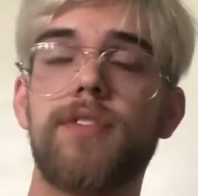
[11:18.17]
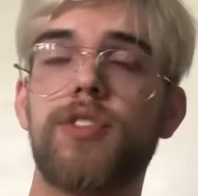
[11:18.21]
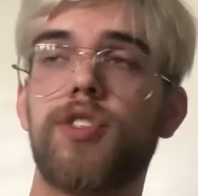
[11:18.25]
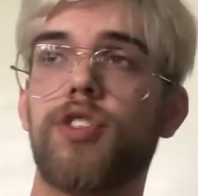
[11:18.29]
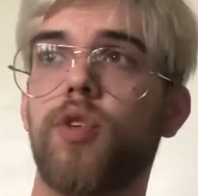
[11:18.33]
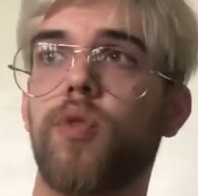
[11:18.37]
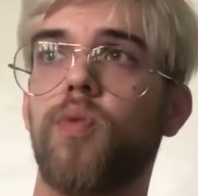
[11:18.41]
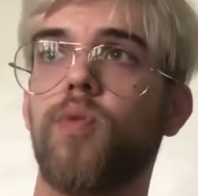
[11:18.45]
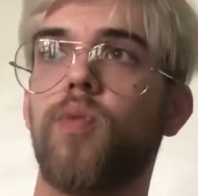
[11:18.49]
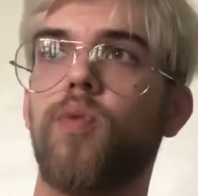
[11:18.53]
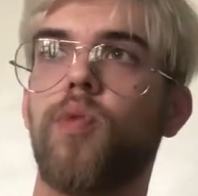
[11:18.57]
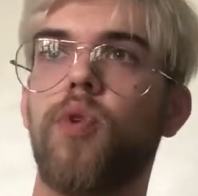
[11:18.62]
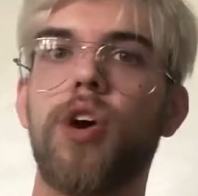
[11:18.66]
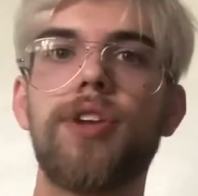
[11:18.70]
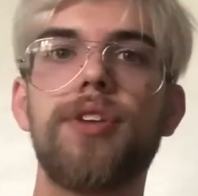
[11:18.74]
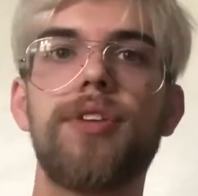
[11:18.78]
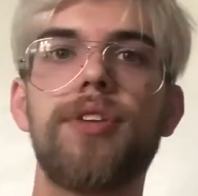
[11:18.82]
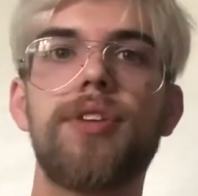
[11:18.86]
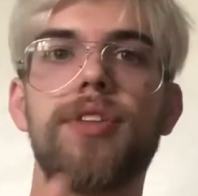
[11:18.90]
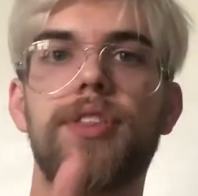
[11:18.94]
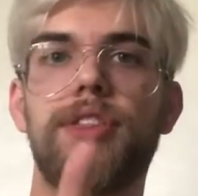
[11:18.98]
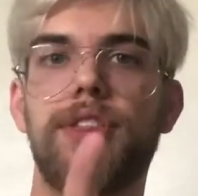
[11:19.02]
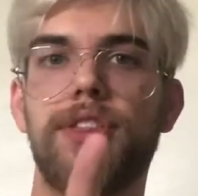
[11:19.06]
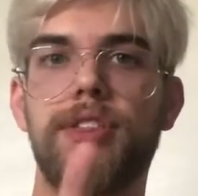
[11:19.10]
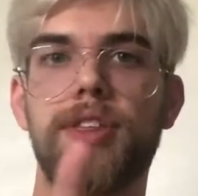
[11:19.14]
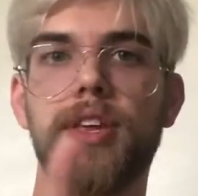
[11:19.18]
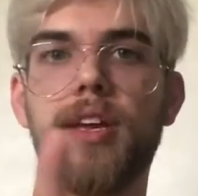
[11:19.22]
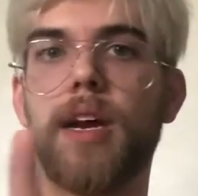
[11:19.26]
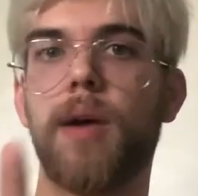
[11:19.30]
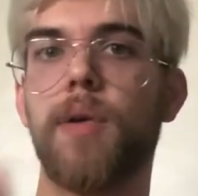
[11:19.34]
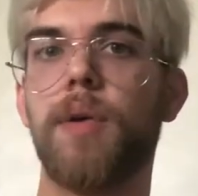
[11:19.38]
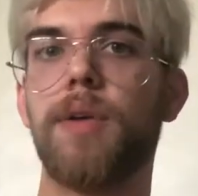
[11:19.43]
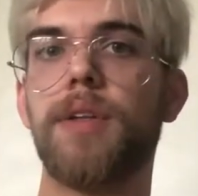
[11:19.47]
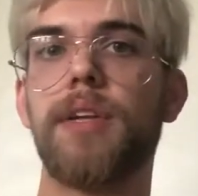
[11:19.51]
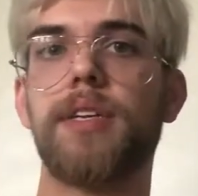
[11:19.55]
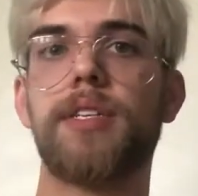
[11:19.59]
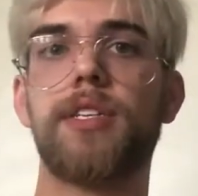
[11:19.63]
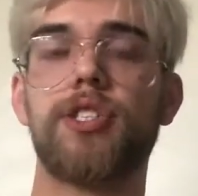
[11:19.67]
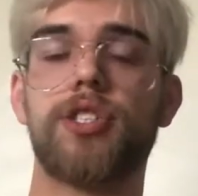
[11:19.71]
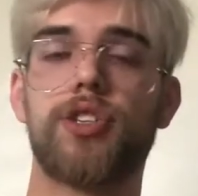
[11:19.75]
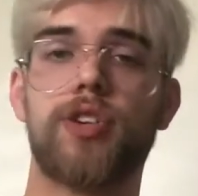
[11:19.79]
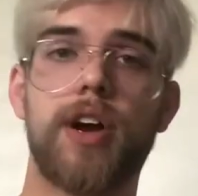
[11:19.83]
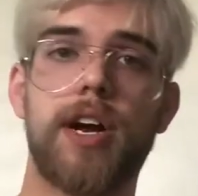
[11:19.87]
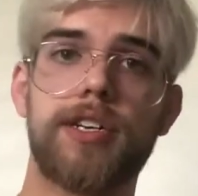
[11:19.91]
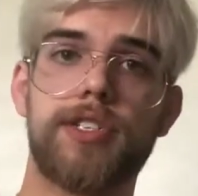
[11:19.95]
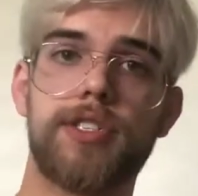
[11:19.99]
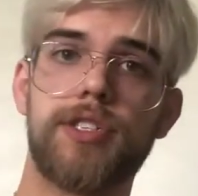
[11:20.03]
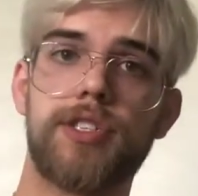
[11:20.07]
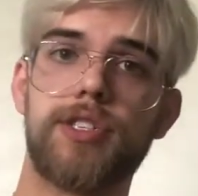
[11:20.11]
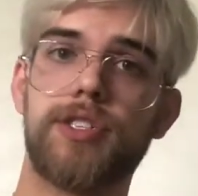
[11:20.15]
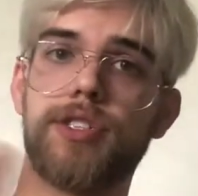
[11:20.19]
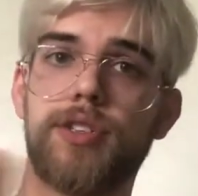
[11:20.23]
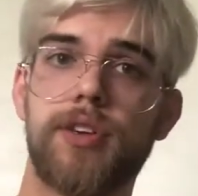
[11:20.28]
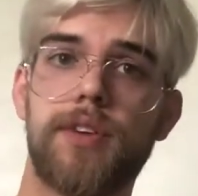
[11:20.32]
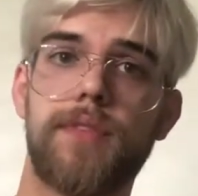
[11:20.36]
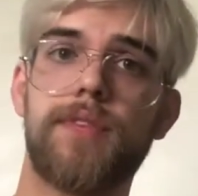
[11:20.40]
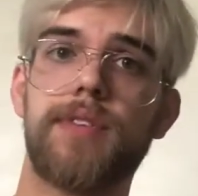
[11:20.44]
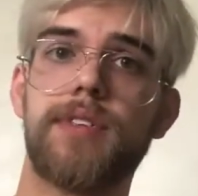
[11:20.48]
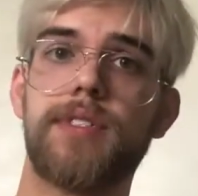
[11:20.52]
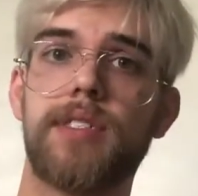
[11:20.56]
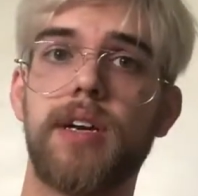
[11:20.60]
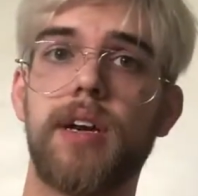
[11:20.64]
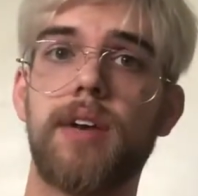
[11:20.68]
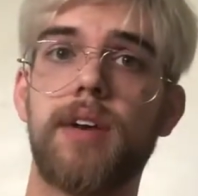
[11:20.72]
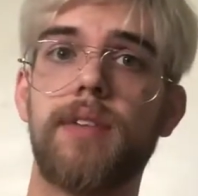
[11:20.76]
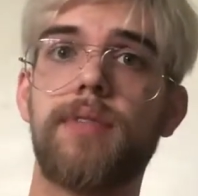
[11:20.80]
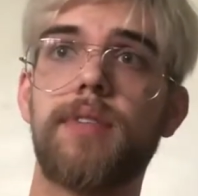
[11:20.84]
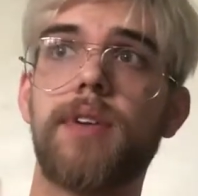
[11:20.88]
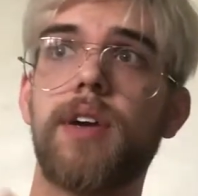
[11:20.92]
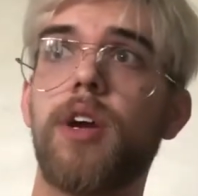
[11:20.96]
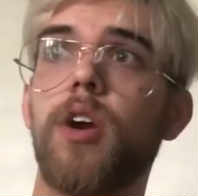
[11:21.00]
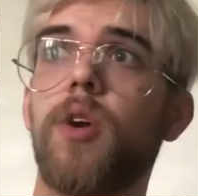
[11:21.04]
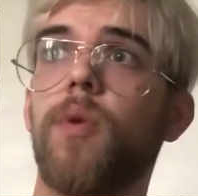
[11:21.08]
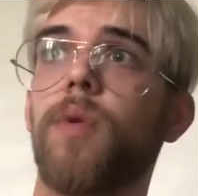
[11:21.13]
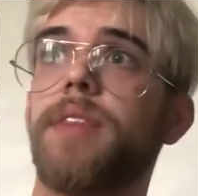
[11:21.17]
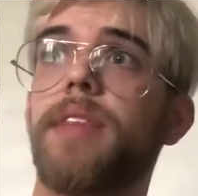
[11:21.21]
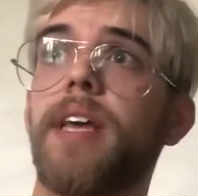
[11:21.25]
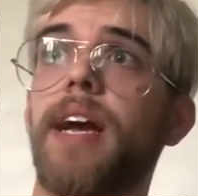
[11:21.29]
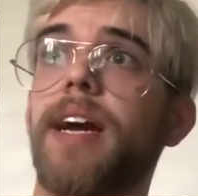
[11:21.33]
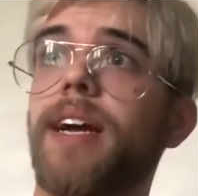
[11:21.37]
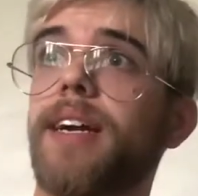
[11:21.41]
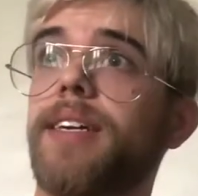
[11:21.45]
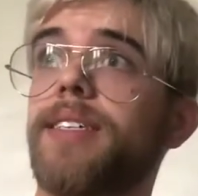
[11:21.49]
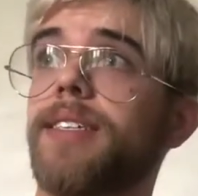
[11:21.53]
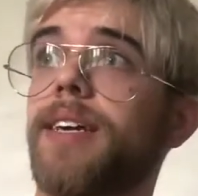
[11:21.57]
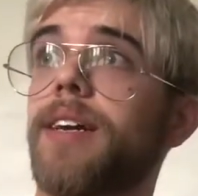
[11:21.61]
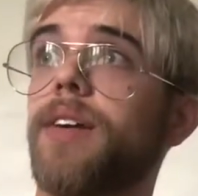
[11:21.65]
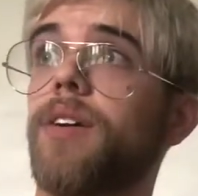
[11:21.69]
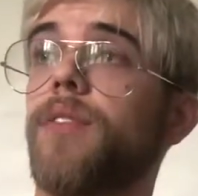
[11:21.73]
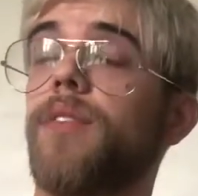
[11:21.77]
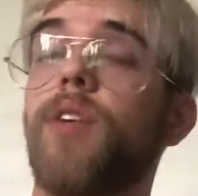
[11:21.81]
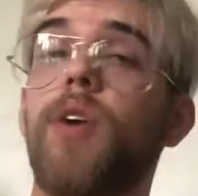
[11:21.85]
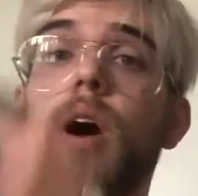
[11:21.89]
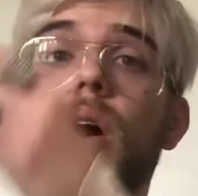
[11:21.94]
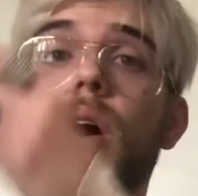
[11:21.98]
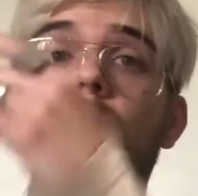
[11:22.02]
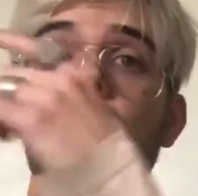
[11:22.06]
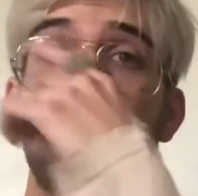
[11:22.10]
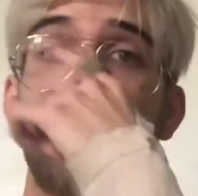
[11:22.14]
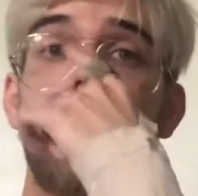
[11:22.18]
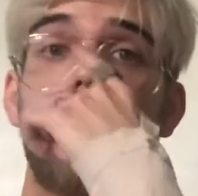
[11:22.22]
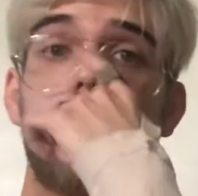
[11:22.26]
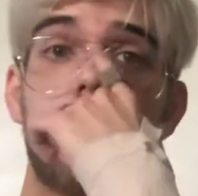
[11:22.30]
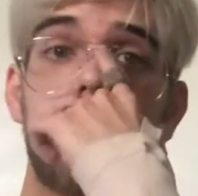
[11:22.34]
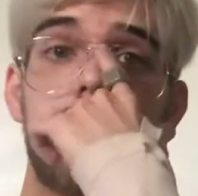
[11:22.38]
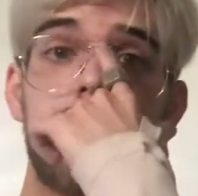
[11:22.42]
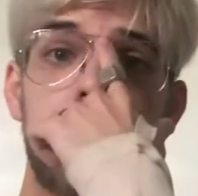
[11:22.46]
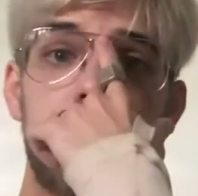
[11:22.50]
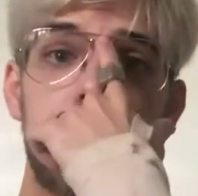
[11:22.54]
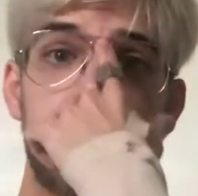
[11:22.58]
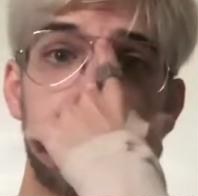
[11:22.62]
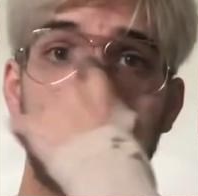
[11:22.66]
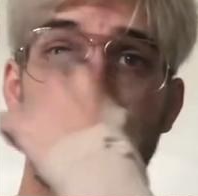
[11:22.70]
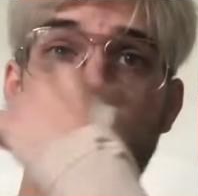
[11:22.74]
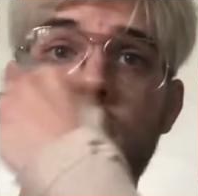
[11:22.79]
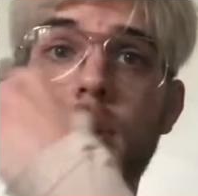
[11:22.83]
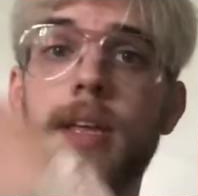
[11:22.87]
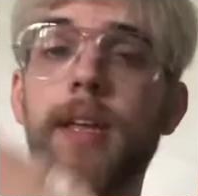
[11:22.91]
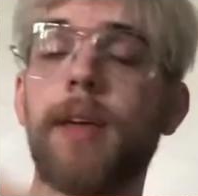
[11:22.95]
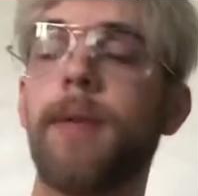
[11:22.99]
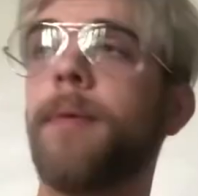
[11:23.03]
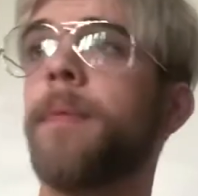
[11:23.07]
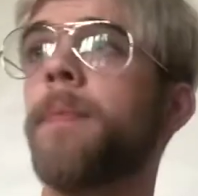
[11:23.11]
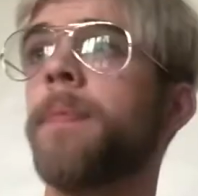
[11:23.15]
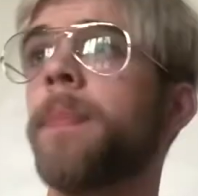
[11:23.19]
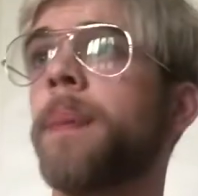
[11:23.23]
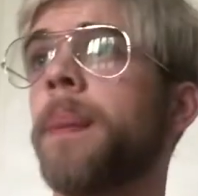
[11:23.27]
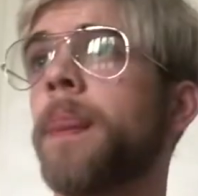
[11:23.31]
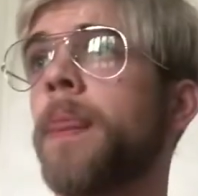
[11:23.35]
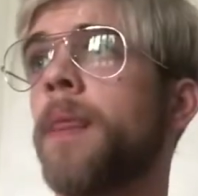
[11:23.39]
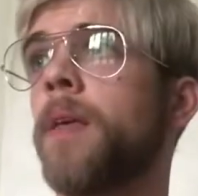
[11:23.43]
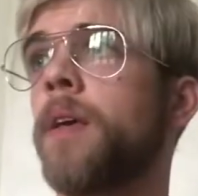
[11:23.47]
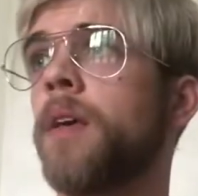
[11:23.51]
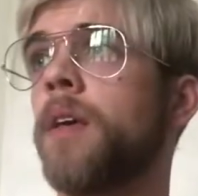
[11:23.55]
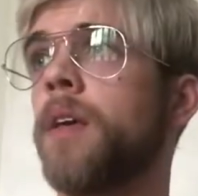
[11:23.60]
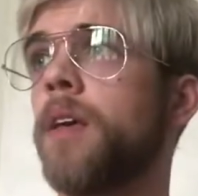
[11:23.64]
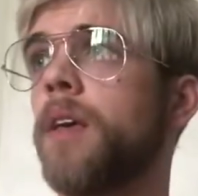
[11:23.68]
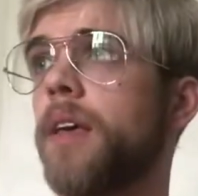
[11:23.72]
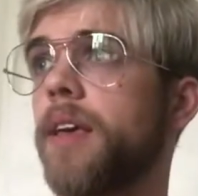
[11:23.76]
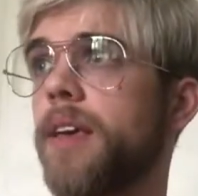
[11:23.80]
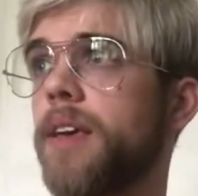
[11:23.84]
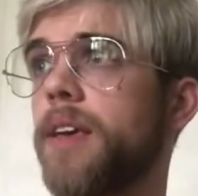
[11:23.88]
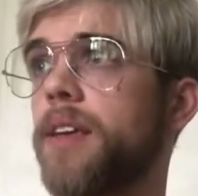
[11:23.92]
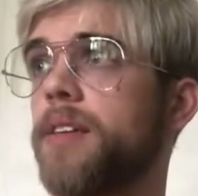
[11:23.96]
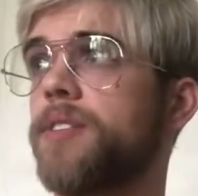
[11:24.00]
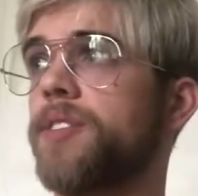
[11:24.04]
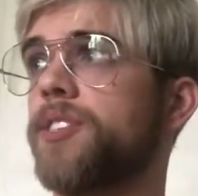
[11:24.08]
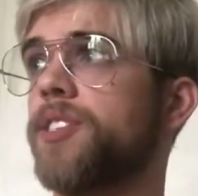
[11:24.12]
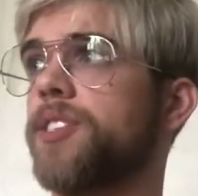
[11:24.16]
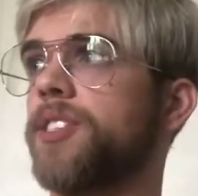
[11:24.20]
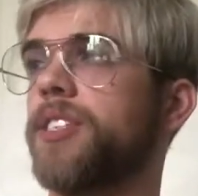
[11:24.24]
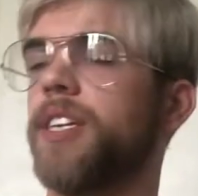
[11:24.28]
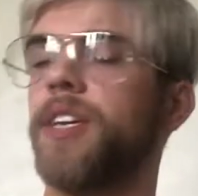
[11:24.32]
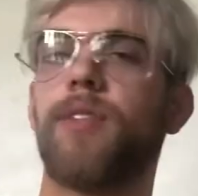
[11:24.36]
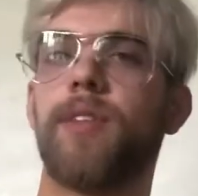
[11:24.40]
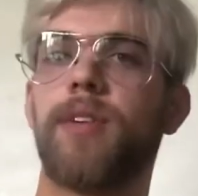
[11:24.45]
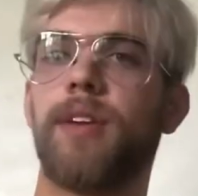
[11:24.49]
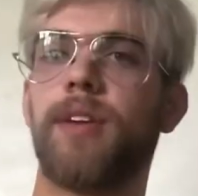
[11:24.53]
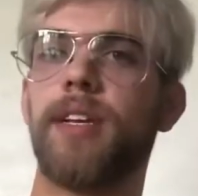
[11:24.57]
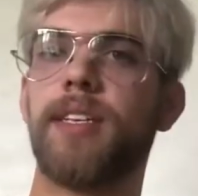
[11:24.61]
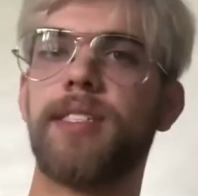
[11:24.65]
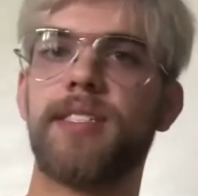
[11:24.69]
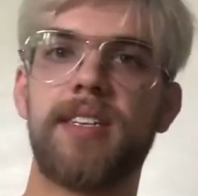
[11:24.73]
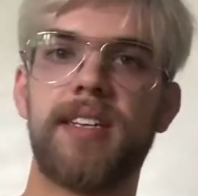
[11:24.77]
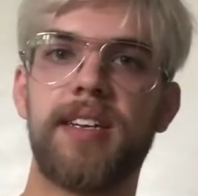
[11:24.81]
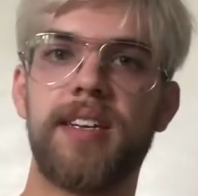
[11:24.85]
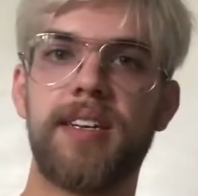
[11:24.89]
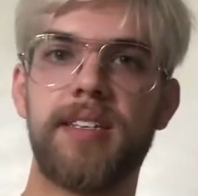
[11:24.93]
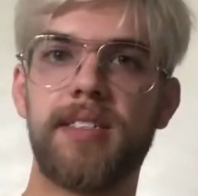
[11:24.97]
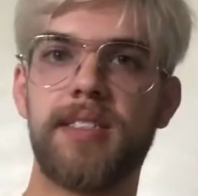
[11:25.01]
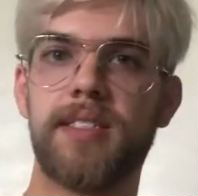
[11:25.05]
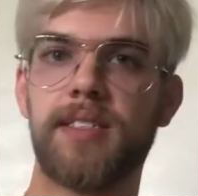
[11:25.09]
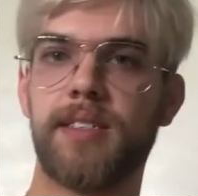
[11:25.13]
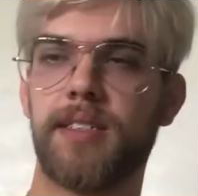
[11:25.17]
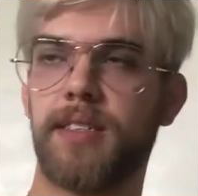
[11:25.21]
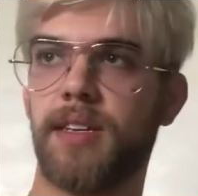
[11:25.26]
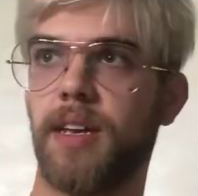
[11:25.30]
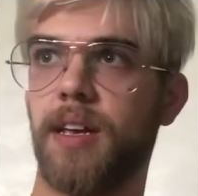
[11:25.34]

So one thing I would like to scratch the surface of with that, because I don't even know how long this is already, is synchronicities.